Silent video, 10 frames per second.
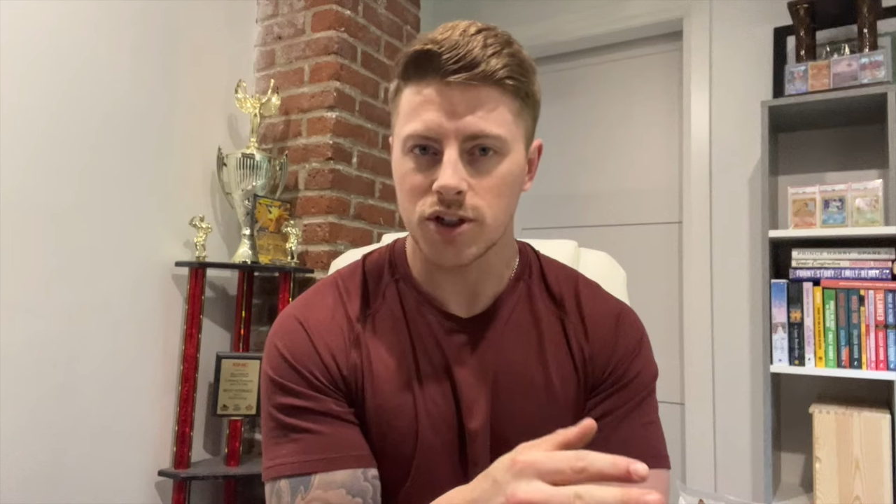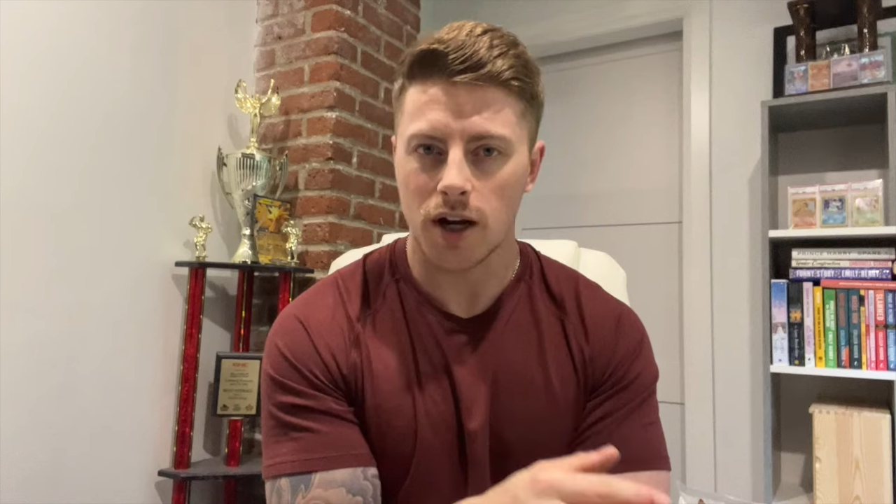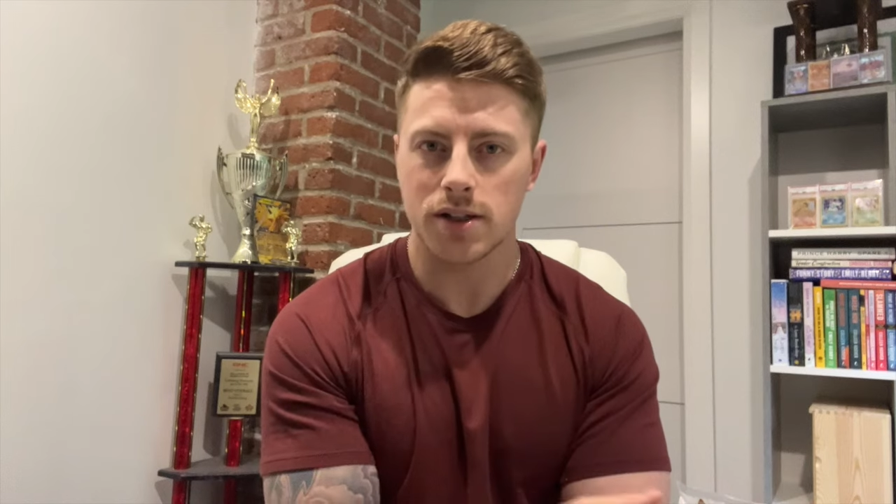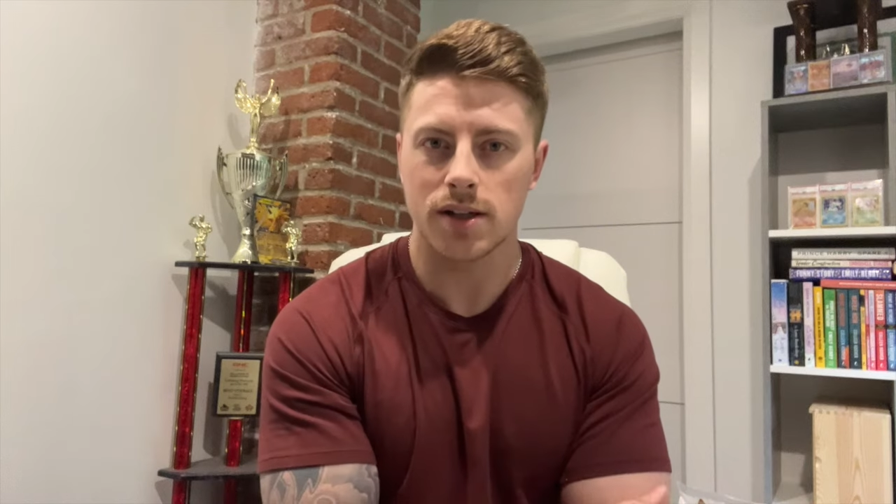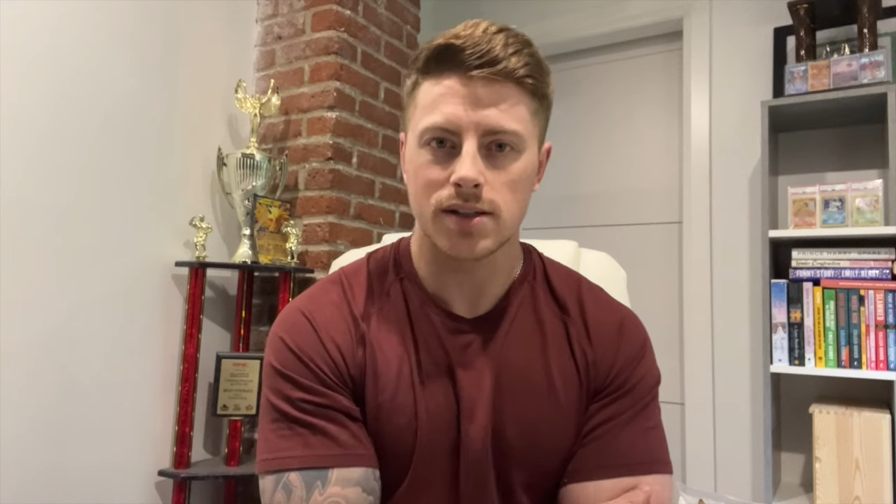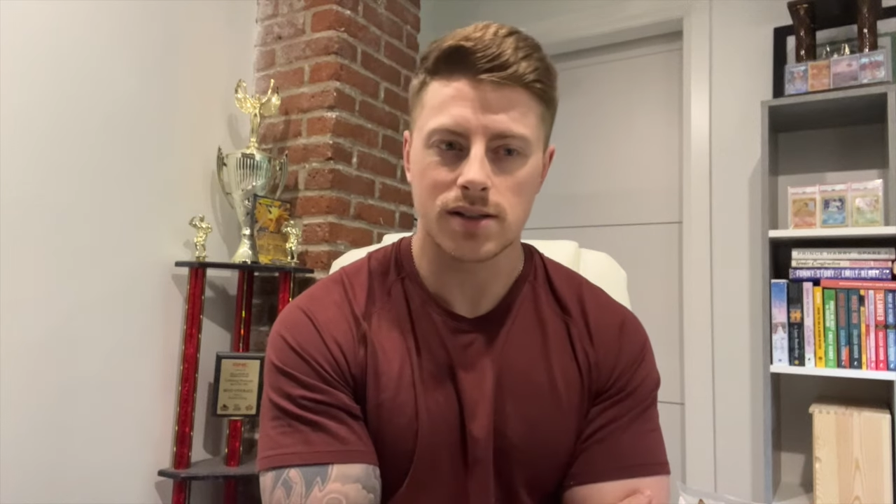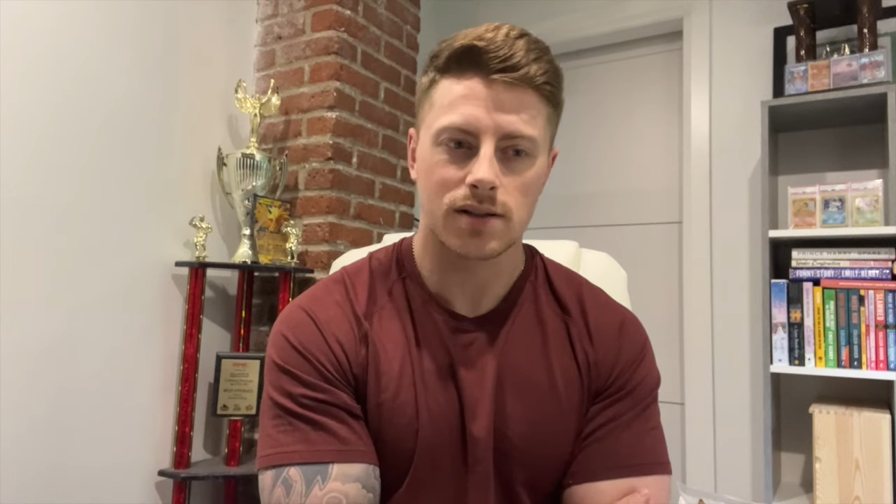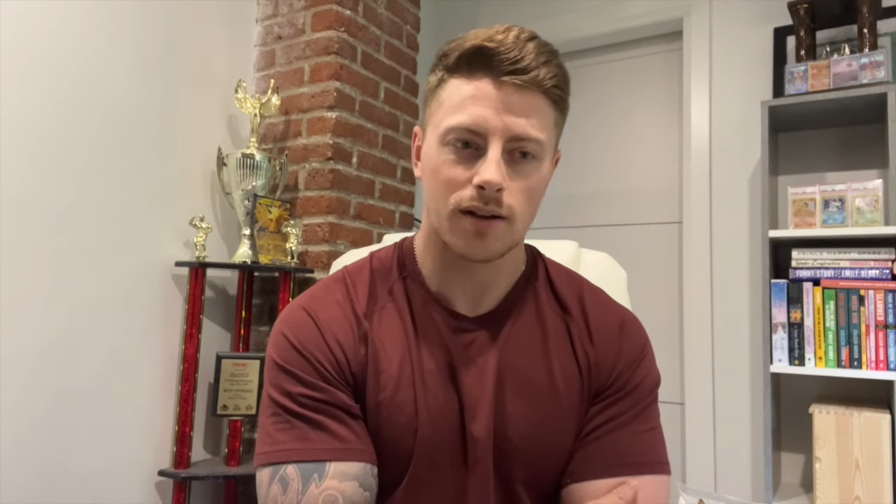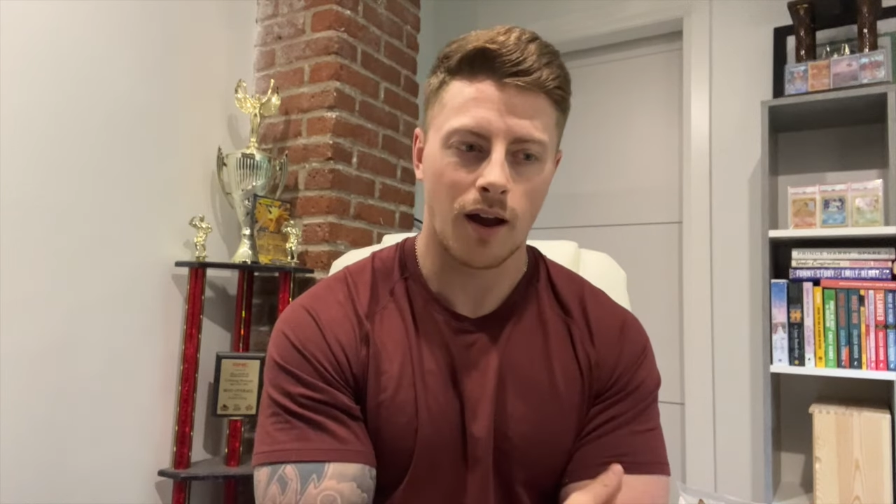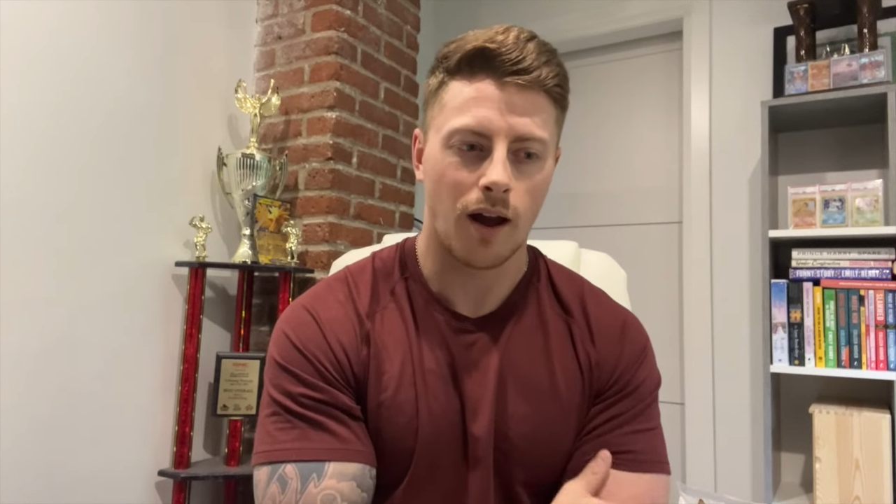
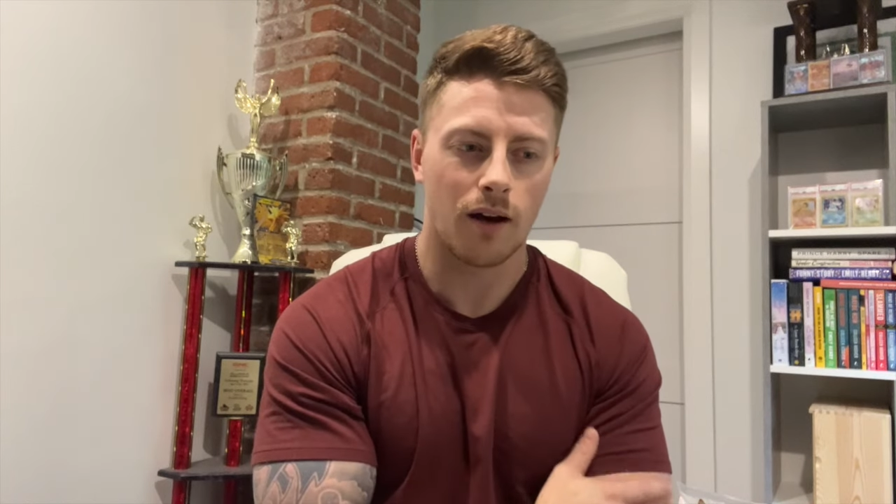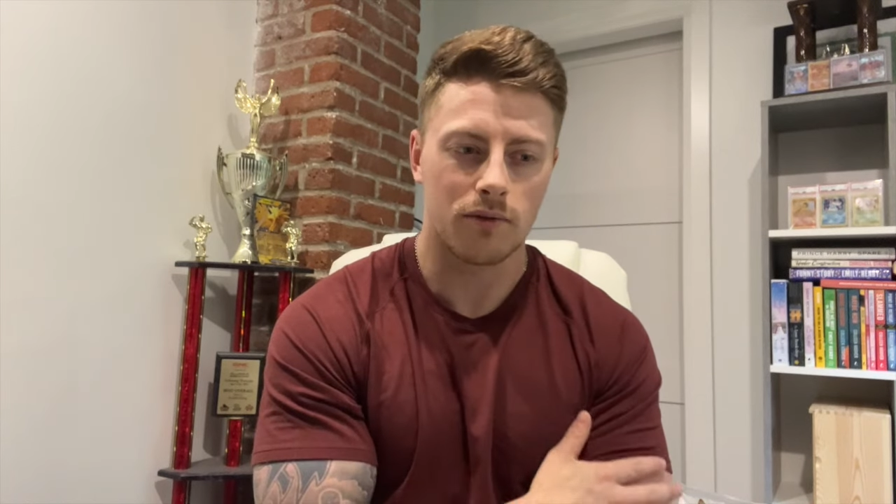judges, uh,